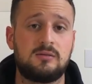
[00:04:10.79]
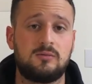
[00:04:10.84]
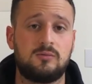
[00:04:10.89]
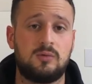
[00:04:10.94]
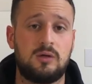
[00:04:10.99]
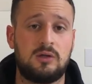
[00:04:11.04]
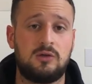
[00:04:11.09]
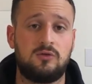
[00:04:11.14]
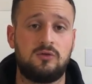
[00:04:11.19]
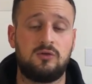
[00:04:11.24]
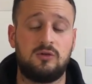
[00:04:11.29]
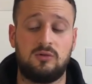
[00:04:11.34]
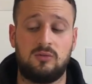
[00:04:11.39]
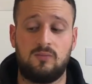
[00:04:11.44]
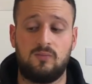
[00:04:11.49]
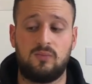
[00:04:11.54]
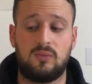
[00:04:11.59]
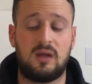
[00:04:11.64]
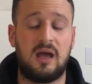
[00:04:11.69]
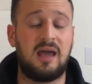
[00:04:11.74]
which
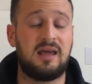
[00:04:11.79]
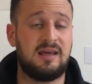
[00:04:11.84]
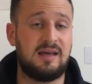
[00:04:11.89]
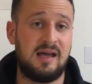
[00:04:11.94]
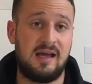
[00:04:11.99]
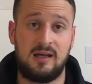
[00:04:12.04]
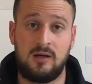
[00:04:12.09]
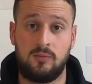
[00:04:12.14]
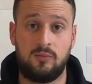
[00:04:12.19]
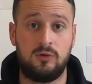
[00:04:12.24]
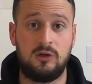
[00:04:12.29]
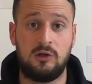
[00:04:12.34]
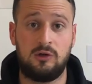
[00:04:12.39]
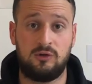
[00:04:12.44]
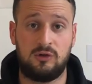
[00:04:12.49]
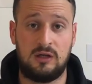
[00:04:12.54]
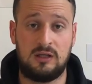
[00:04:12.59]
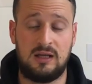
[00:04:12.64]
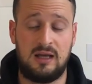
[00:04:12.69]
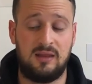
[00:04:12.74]
I can appreciate.